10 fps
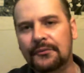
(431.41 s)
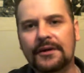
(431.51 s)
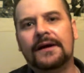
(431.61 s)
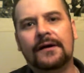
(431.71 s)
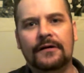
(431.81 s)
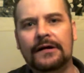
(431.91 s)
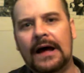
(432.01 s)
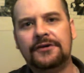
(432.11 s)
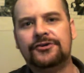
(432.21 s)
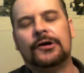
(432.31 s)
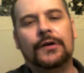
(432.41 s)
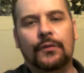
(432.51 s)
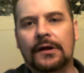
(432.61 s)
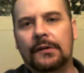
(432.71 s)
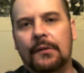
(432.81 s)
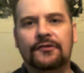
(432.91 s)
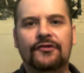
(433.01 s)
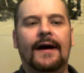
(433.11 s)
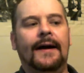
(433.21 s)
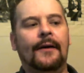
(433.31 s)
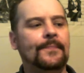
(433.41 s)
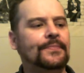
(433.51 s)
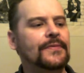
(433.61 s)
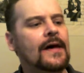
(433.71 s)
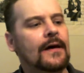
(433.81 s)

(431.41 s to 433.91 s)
really are not sure, you really want to try it out,